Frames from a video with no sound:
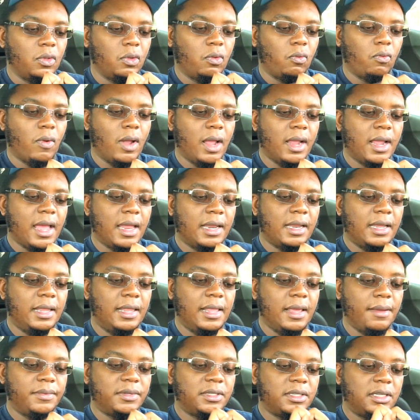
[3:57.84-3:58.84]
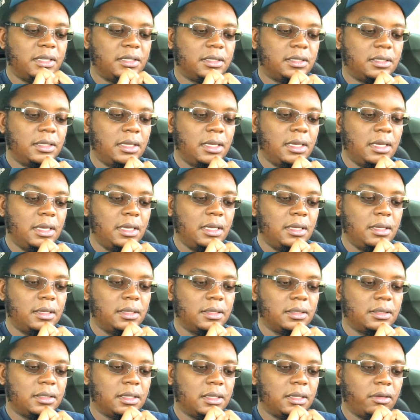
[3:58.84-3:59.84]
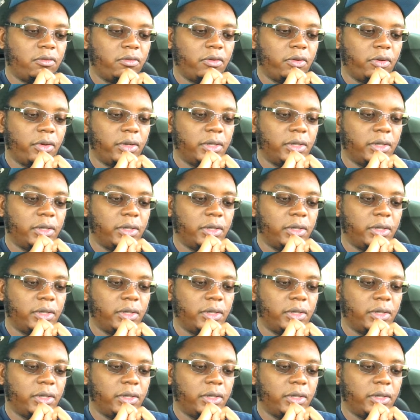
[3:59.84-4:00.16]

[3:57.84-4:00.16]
Well, I got an 11cc Cyndaquil